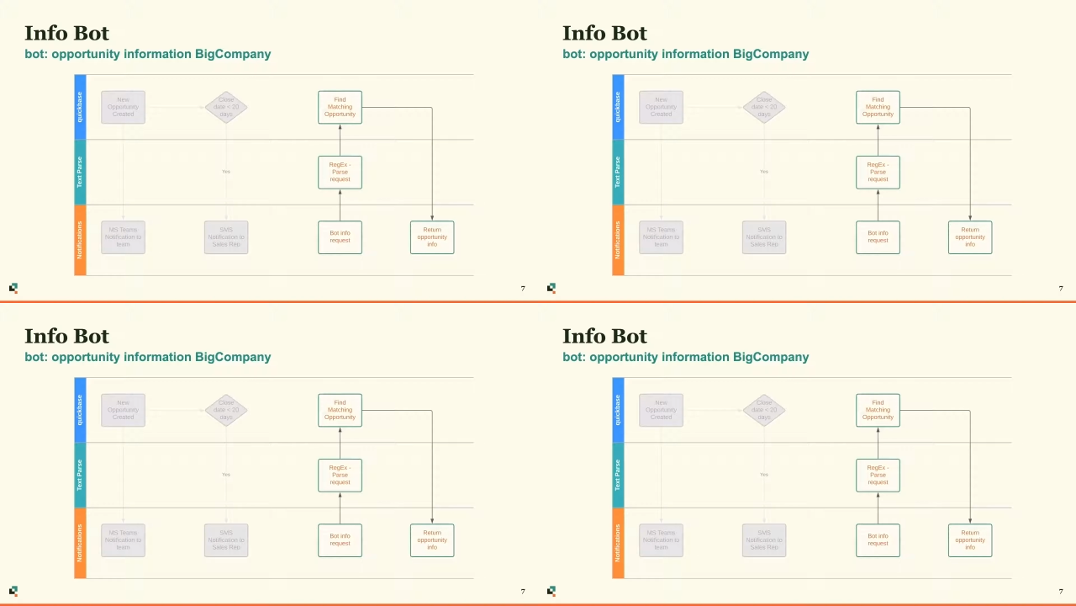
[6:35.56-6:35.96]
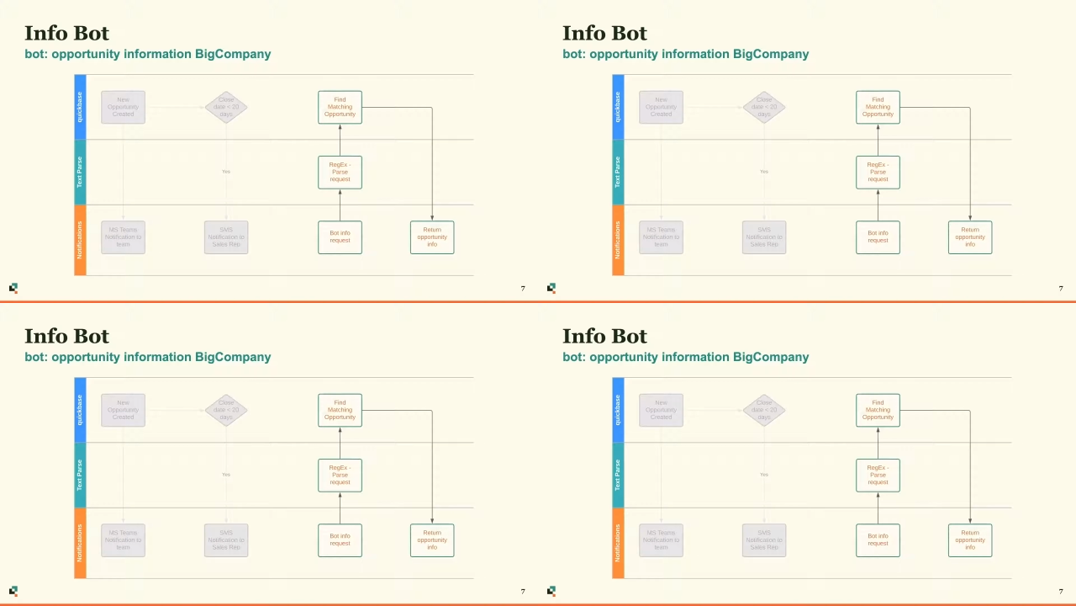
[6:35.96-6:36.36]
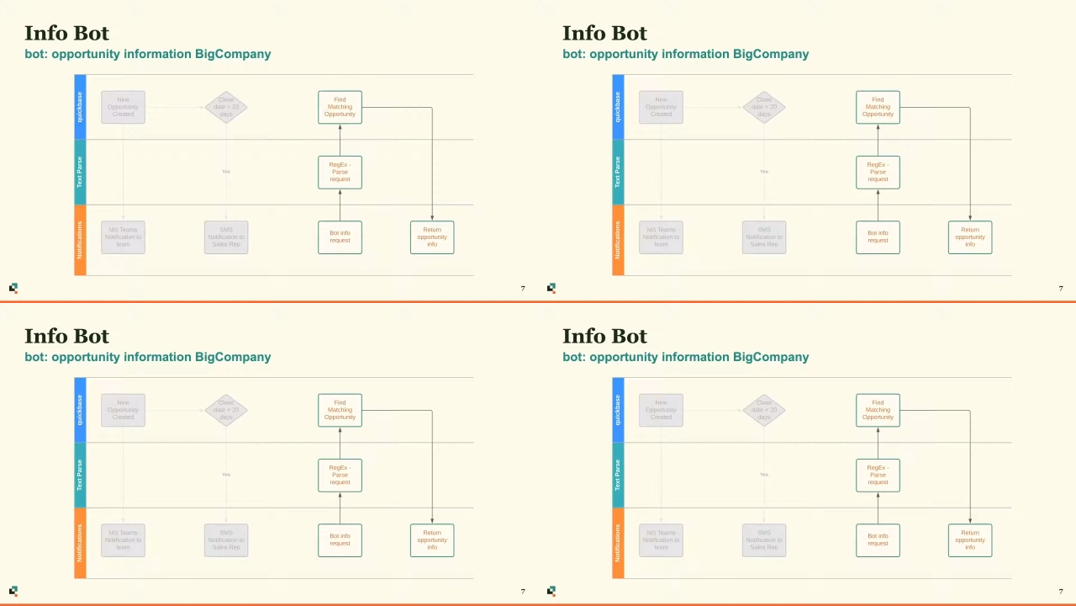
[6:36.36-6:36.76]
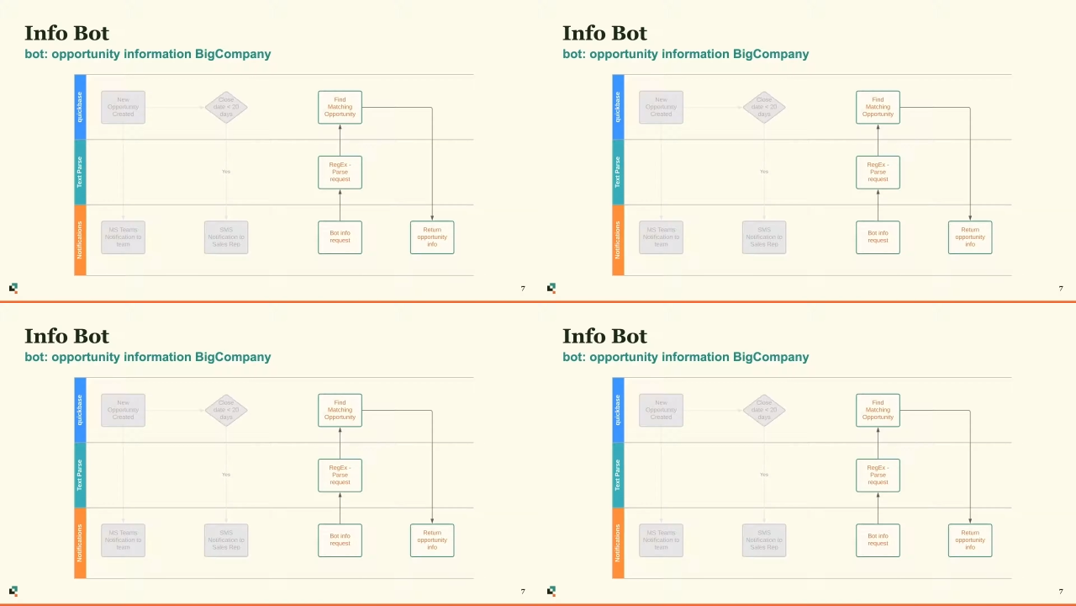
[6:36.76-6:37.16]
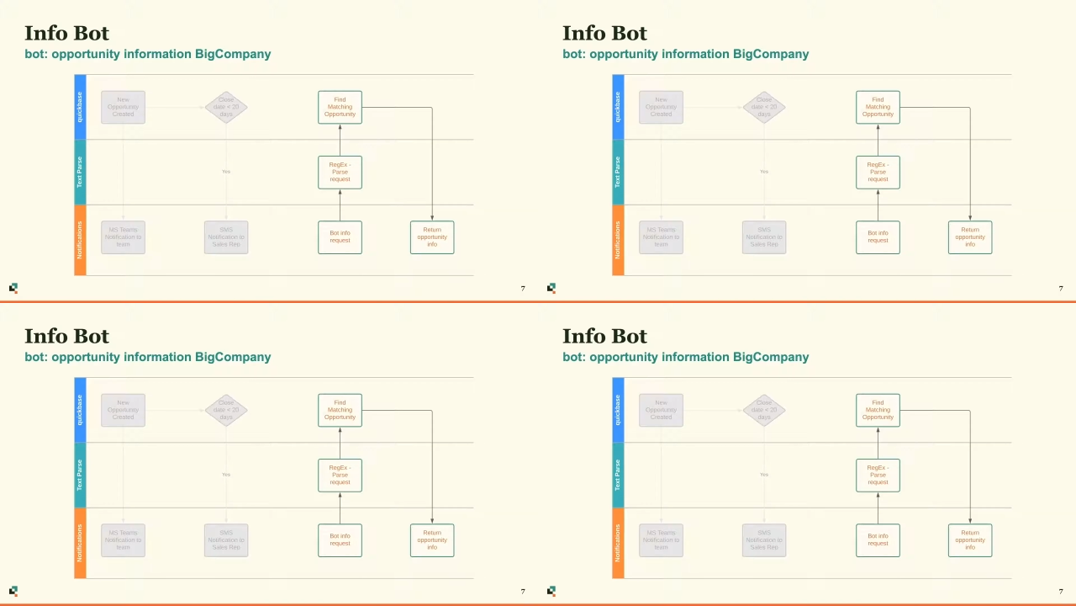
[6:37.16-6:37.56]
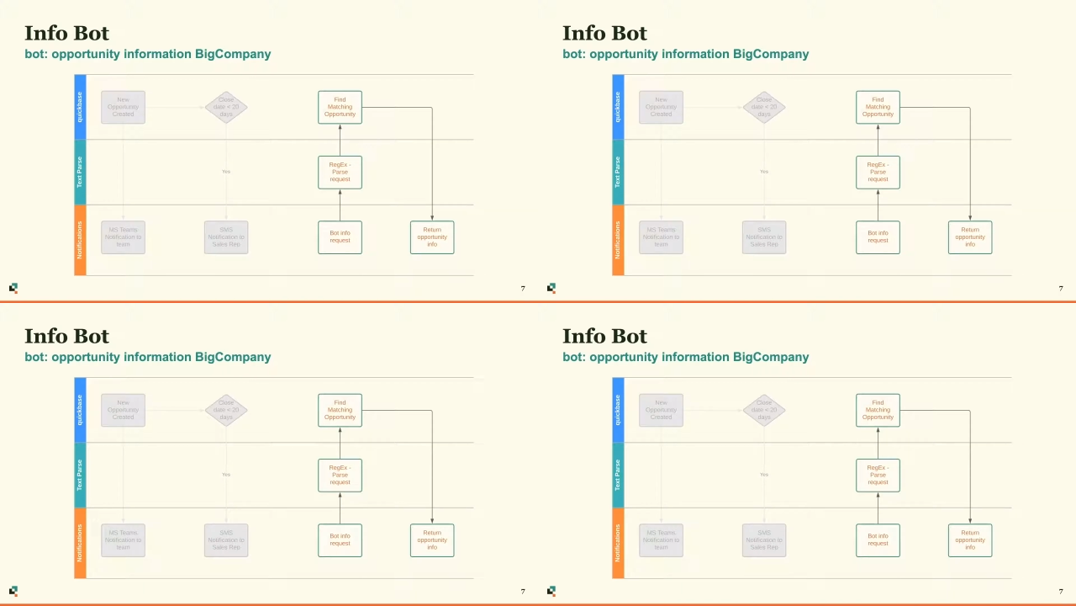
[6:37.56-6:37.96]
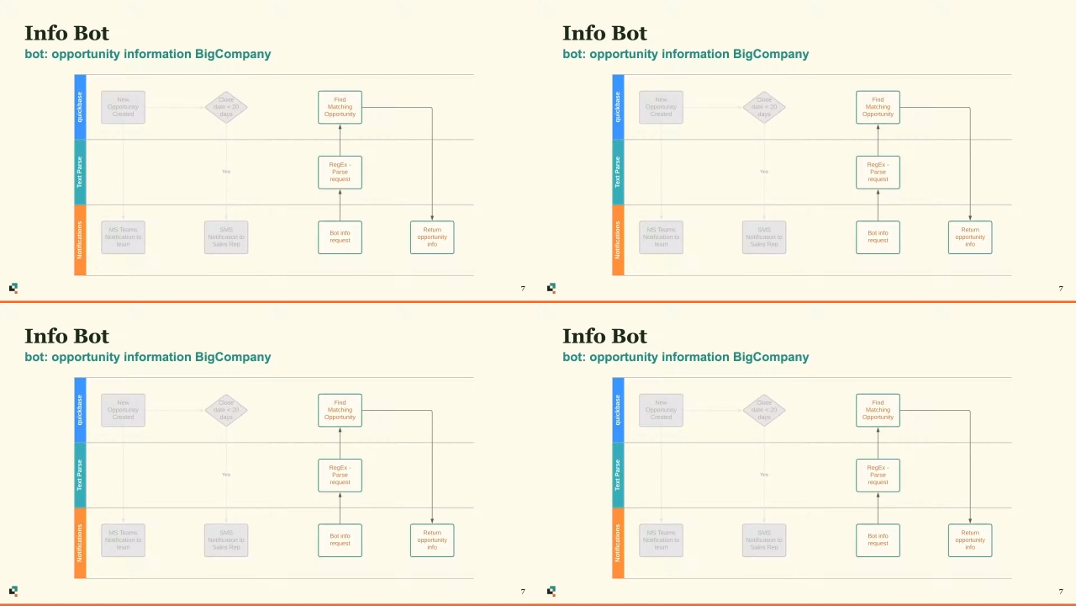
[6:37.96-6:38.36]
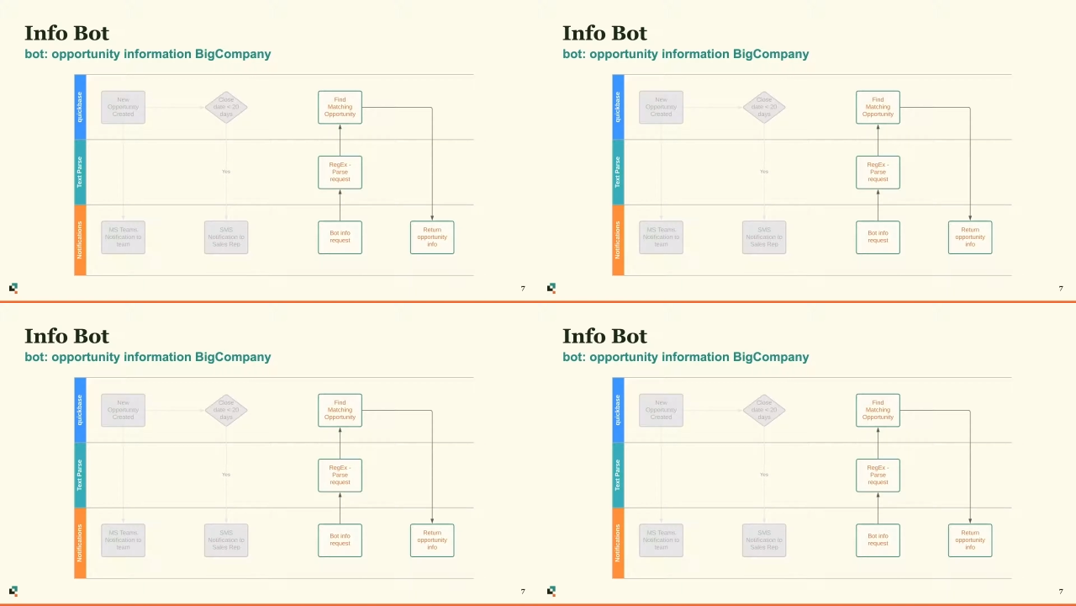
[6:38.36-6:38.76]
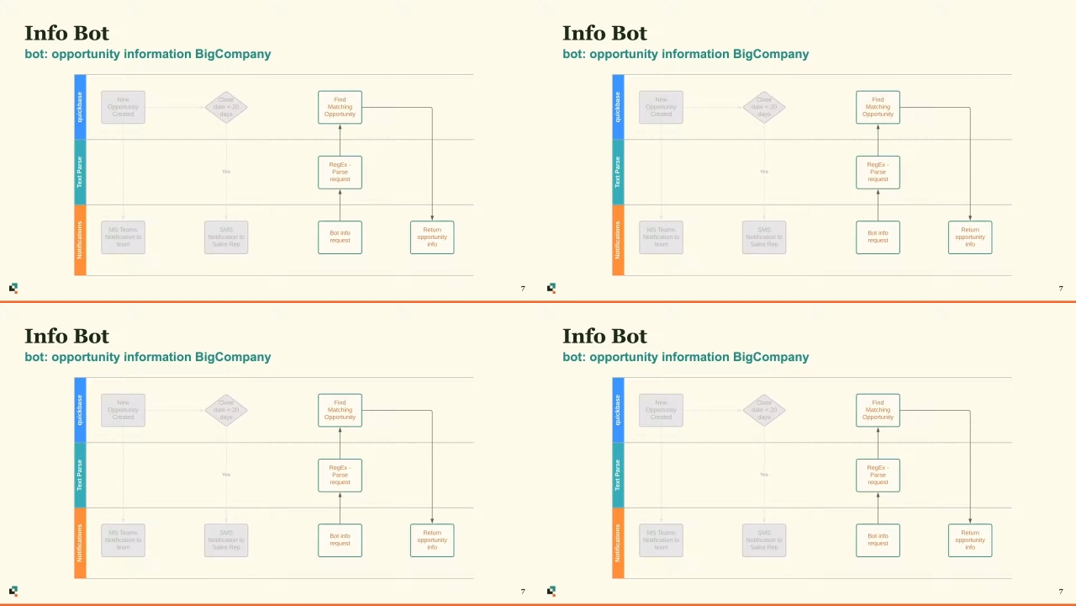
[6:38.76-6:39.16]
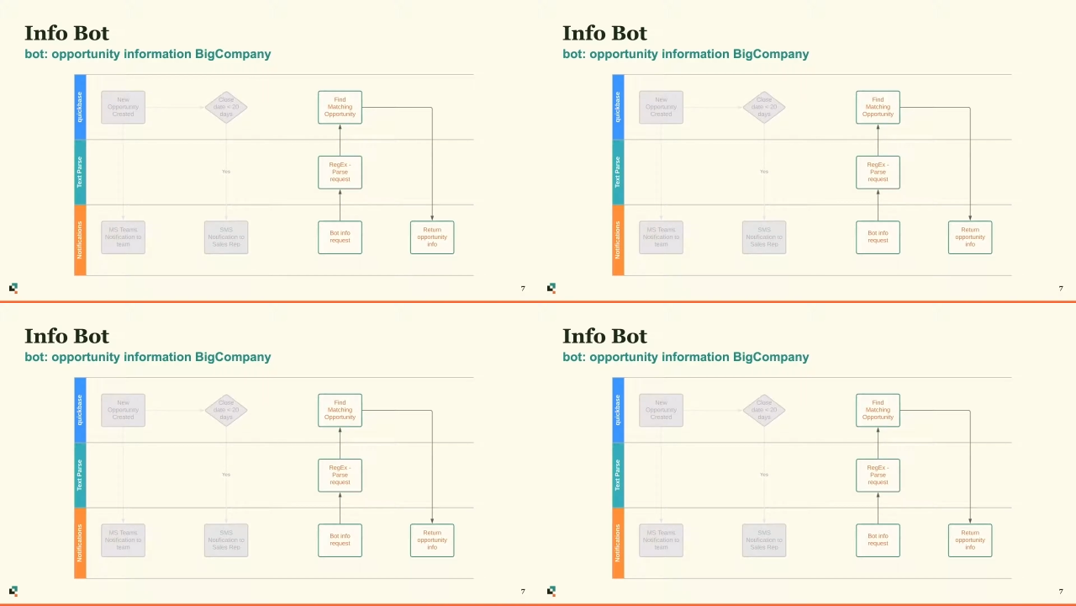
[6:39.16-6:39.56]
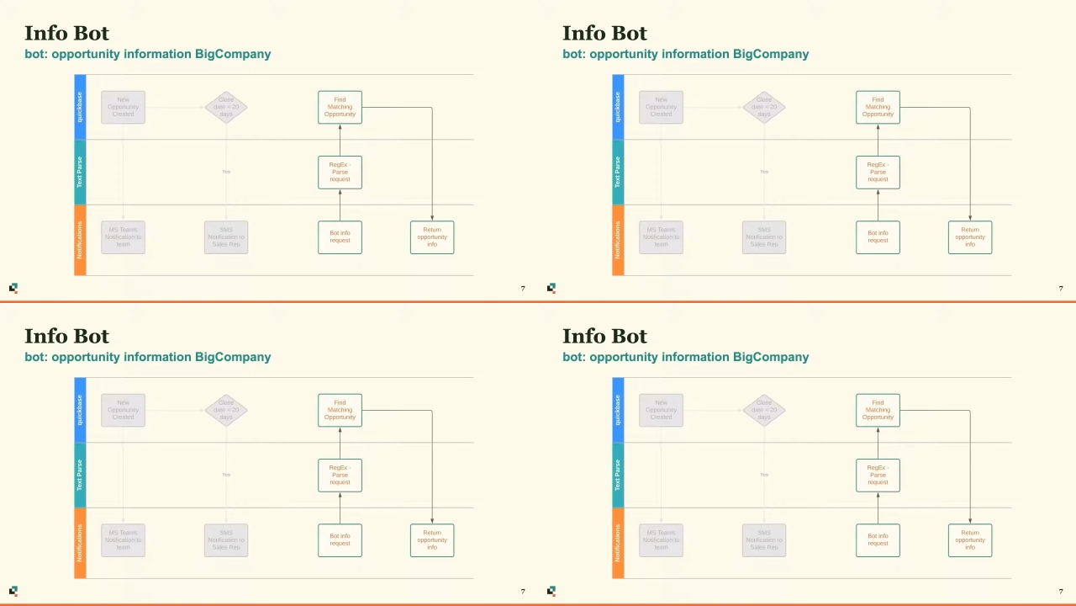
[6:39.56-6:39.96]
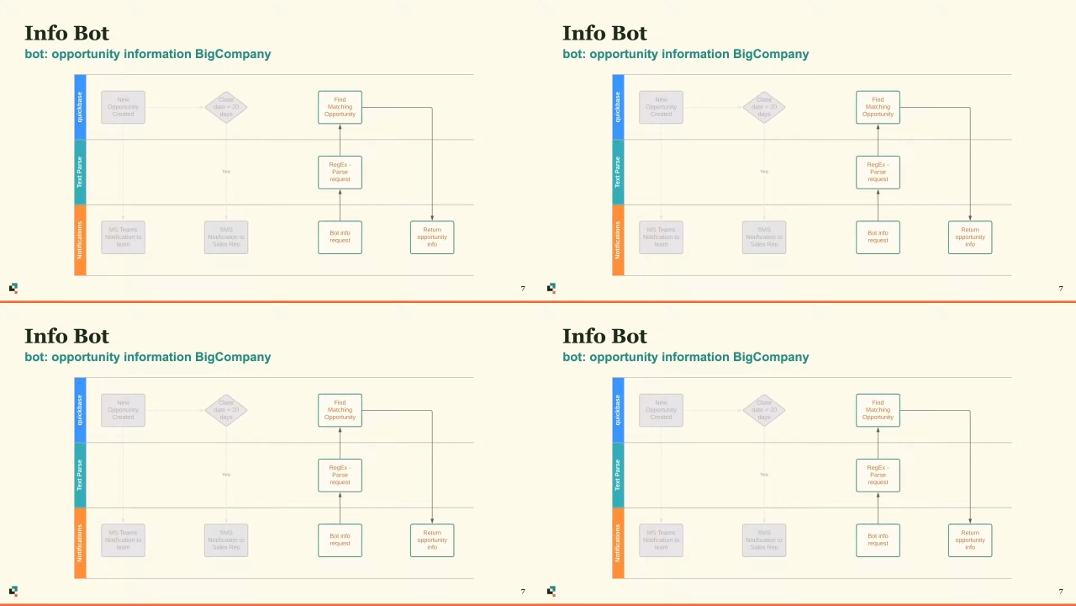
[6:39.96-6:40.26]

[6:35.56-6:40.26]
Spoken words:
(no speaker visible)